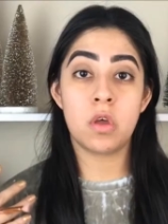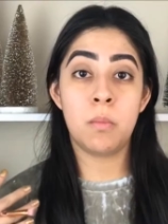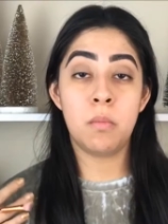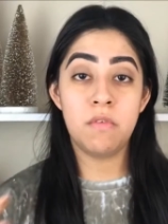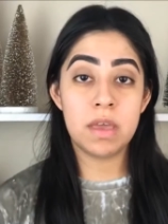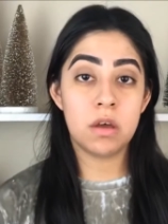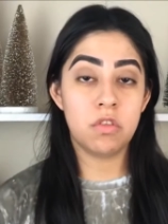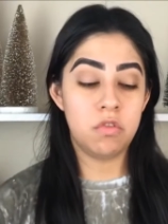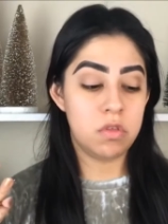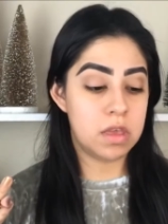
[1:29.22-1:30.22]
moving on
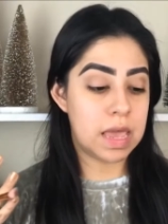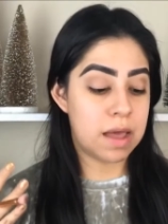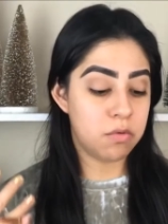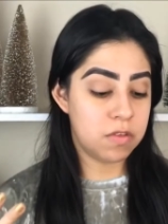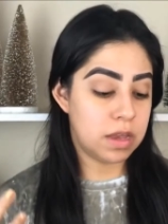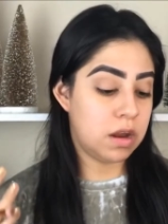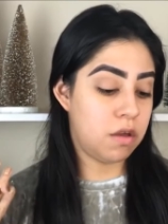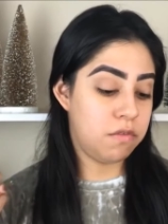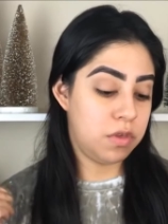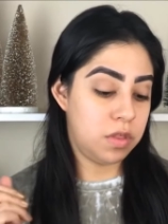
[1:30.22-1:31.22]
to the outside
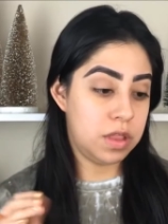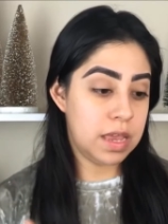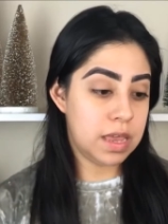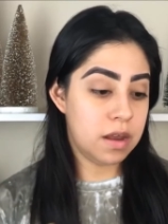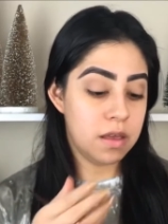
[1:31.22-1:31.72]
of the lid,